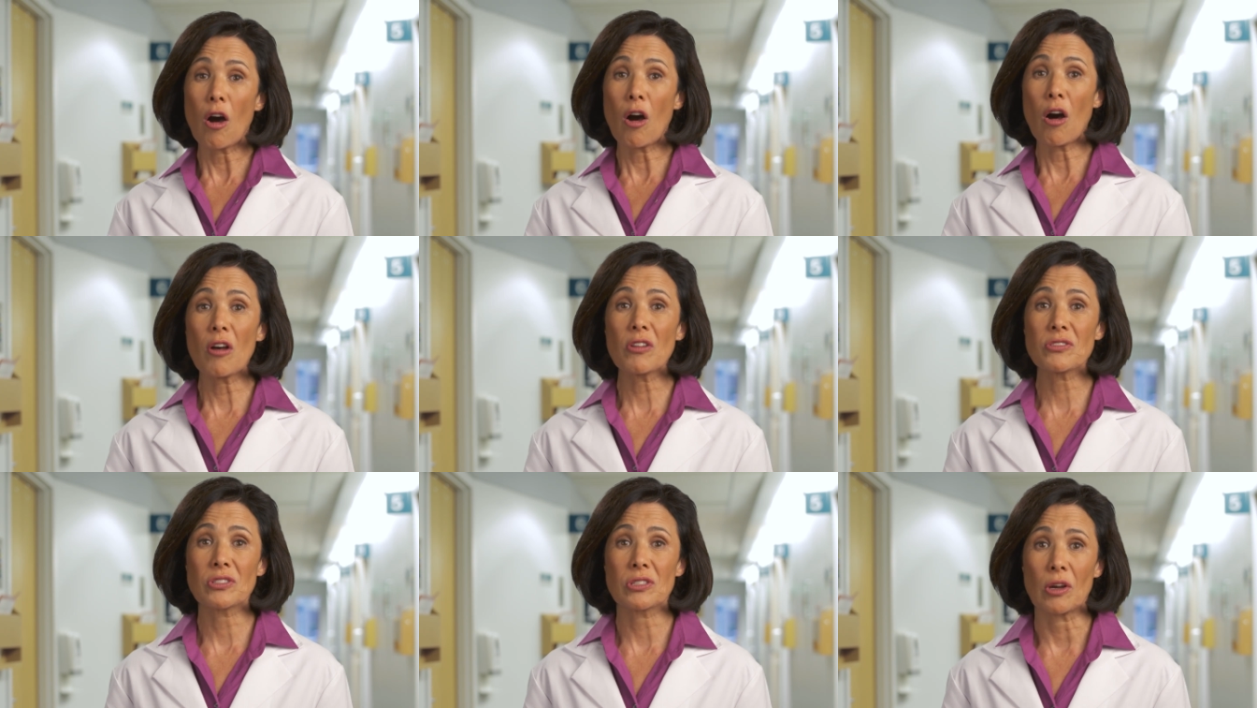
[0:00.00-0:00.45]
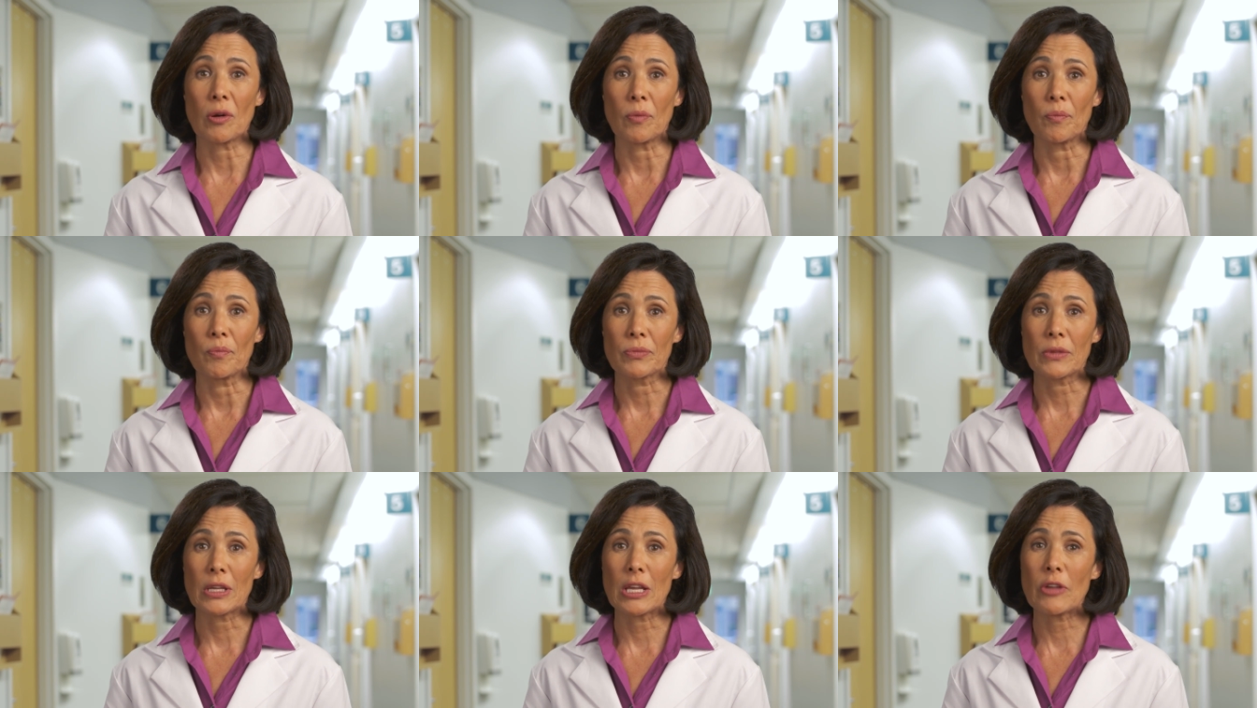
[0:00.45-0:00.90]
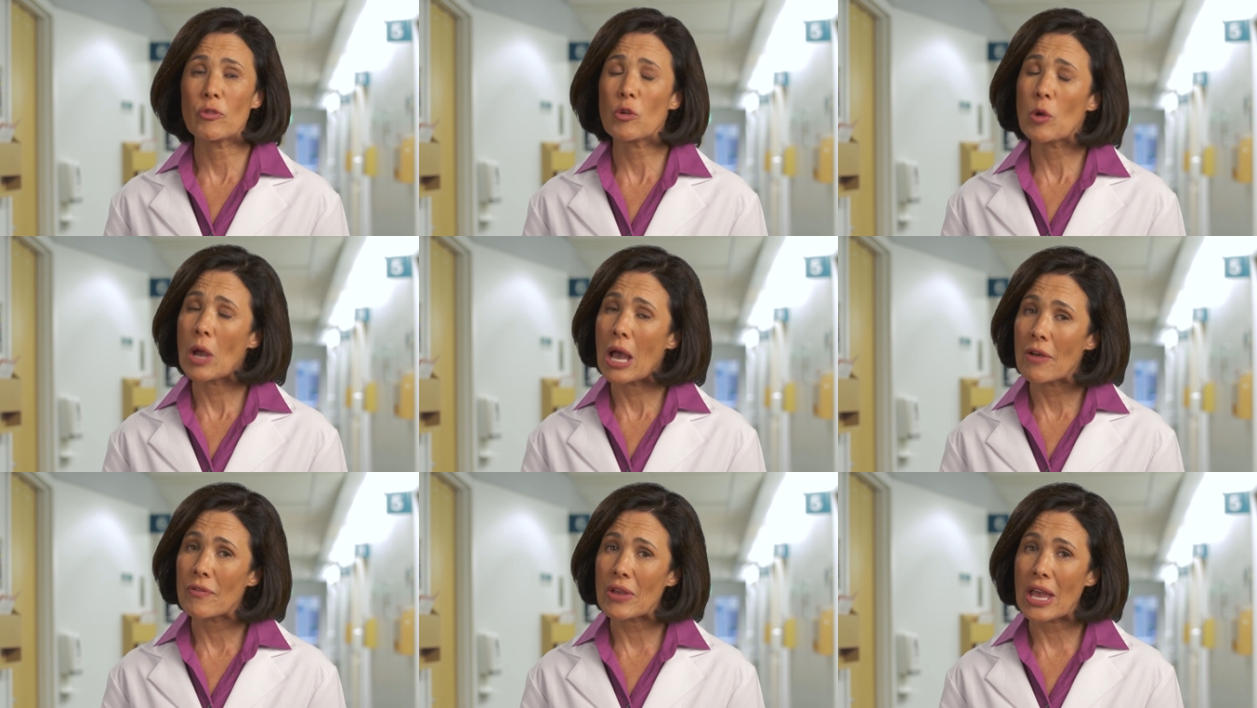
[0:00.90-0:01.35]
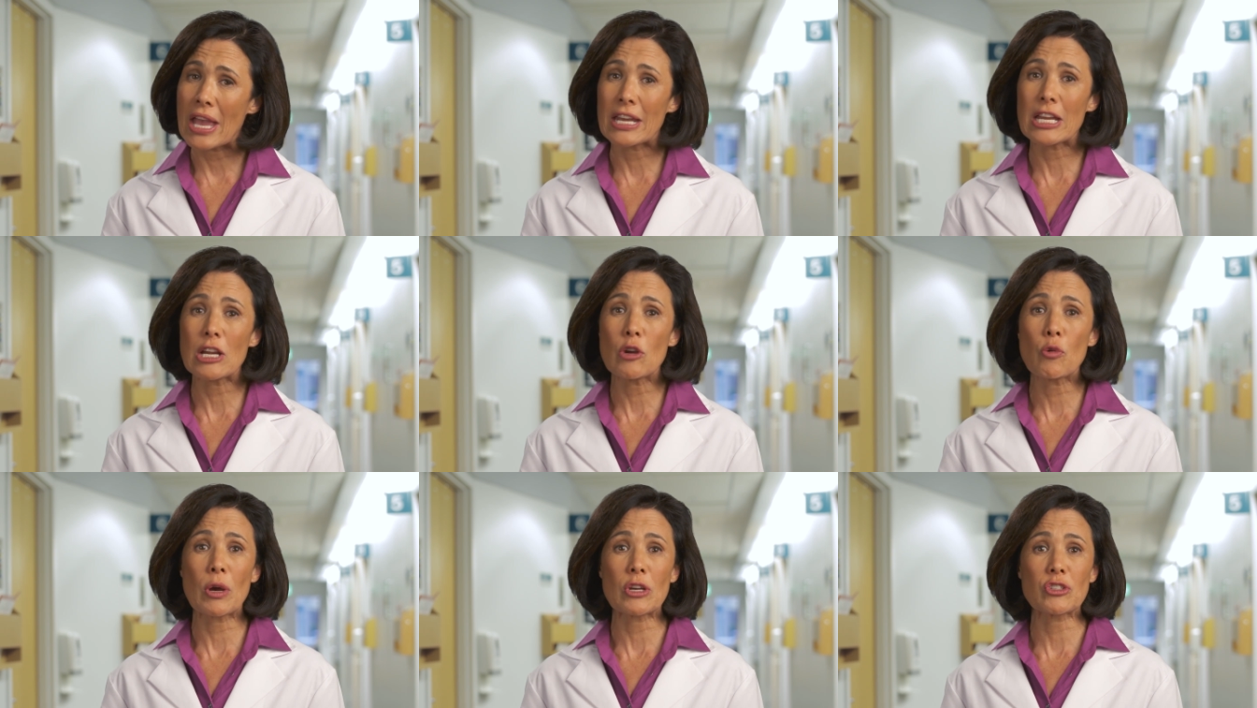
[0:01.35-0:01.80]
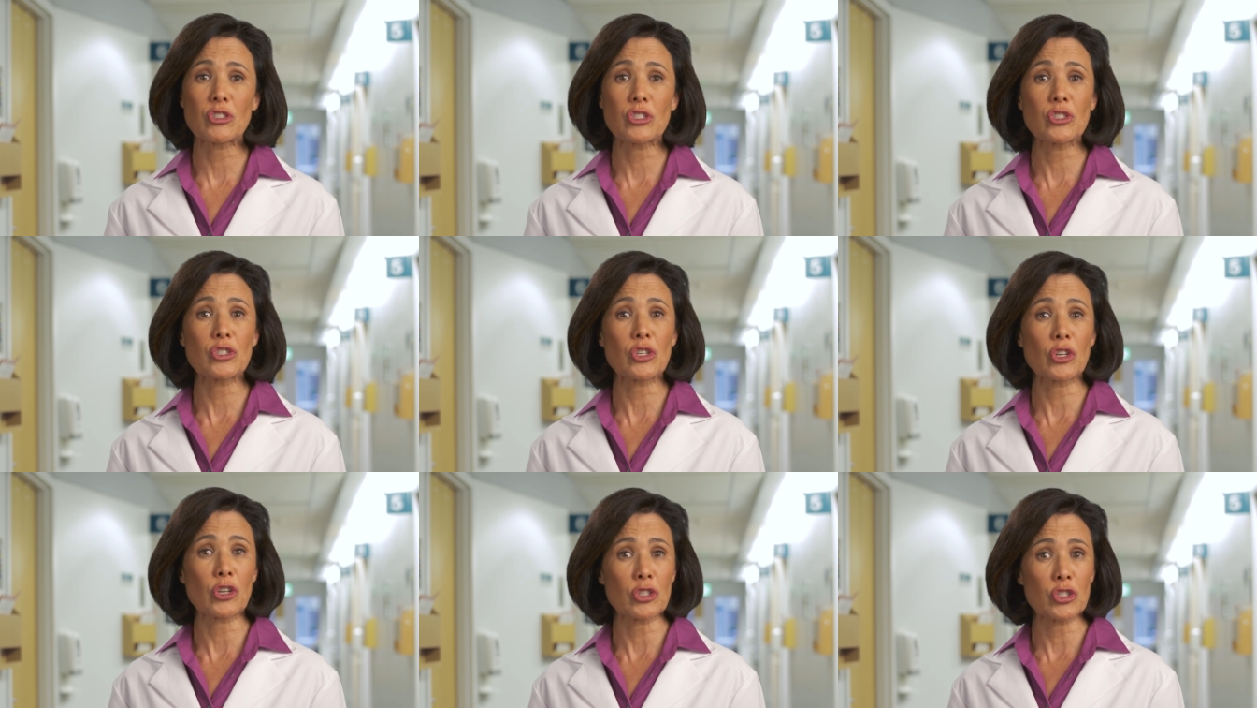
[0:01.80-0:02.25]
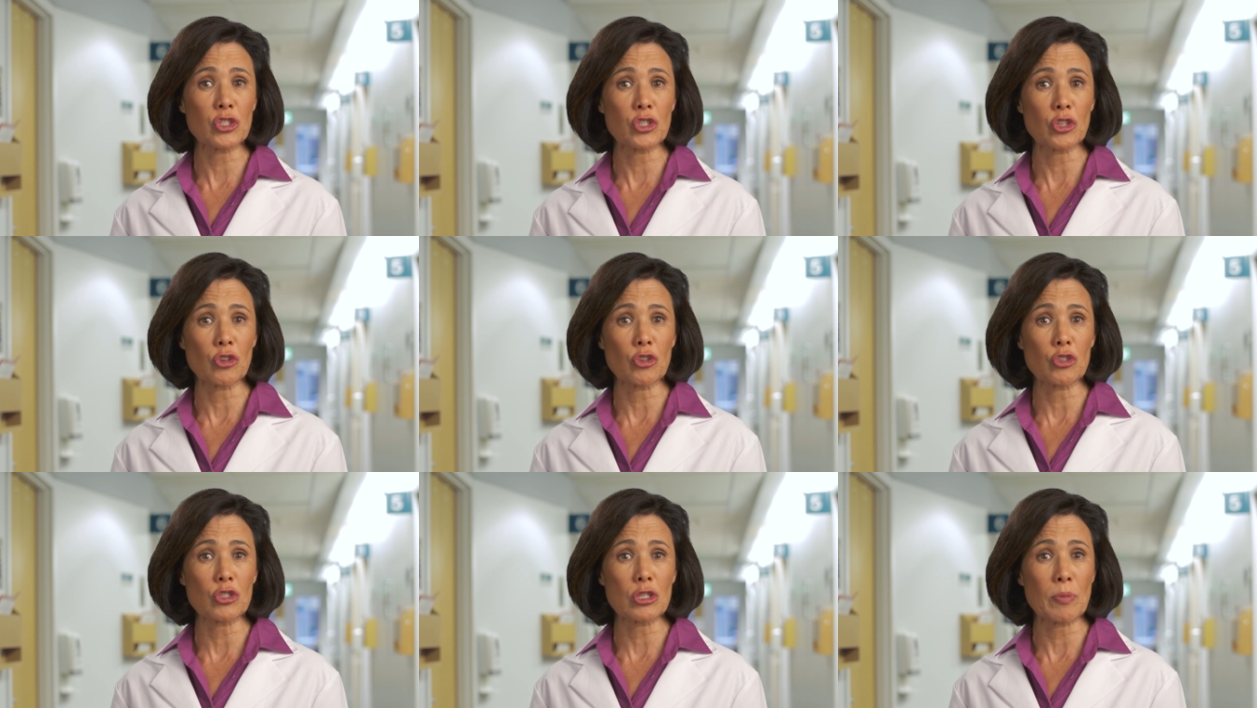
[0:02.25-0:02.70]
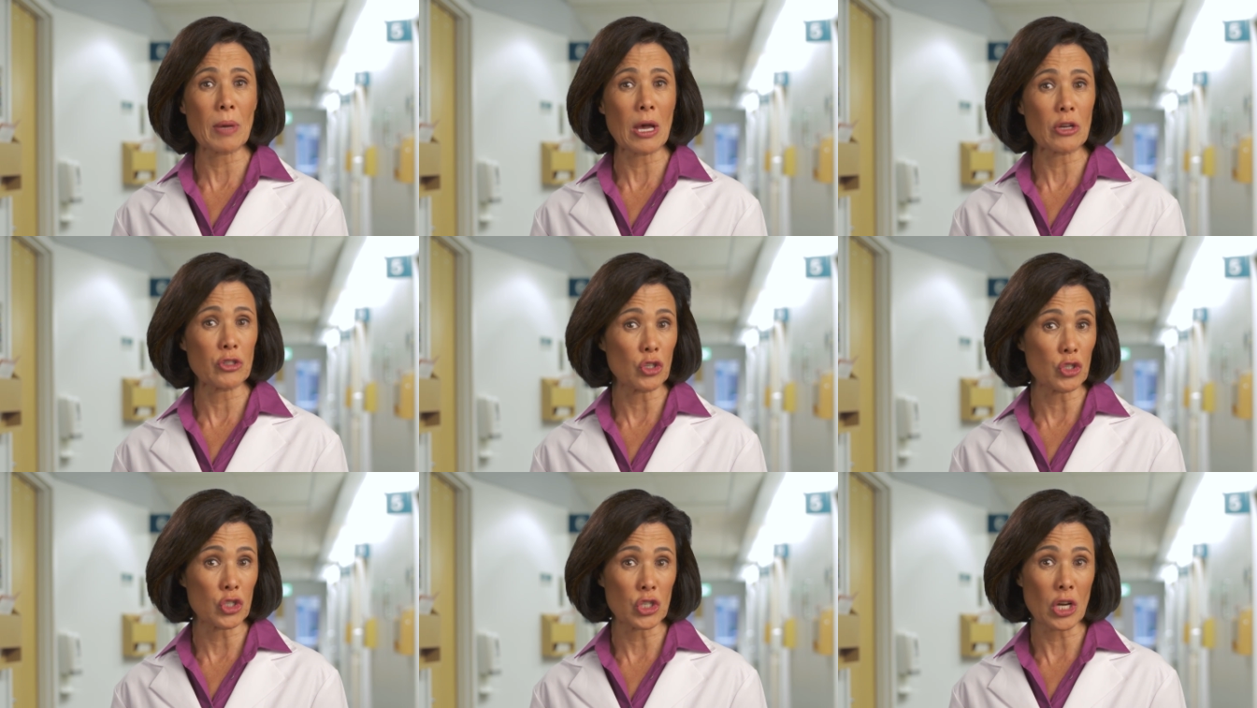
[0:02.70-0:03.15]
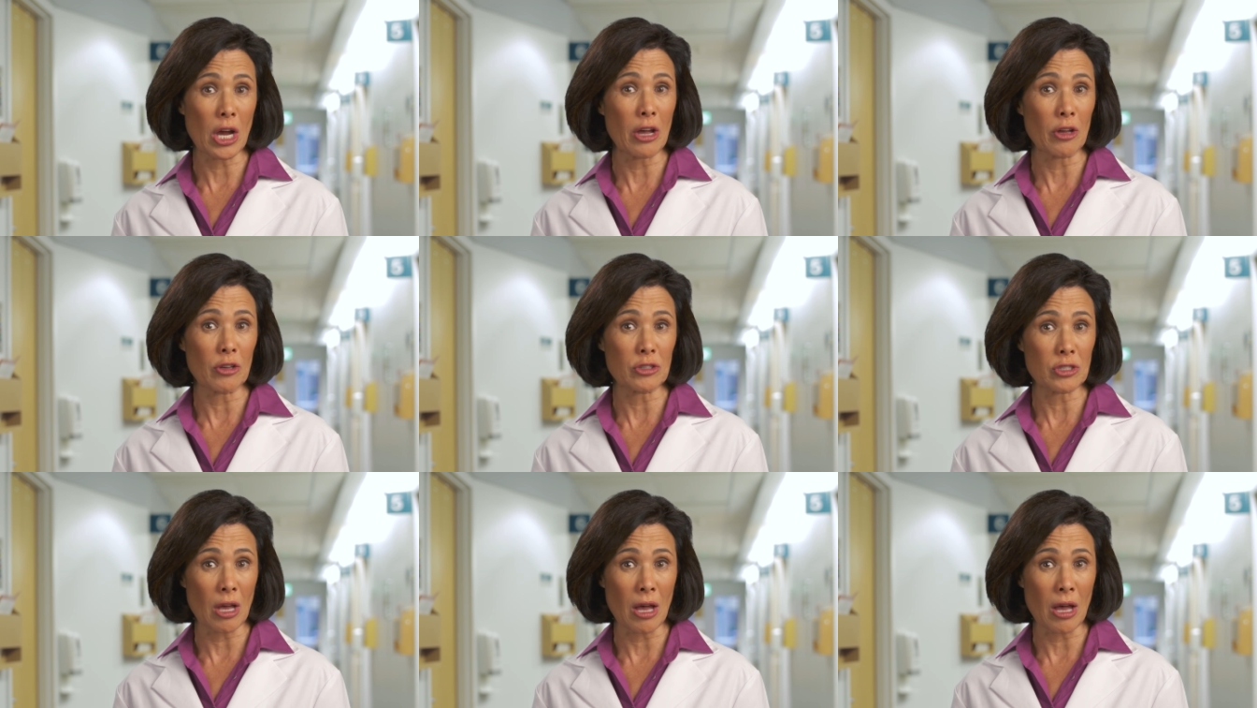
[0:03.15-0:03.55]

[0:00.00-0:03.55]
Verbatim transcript: Also, if you have any questions or concerns about your child's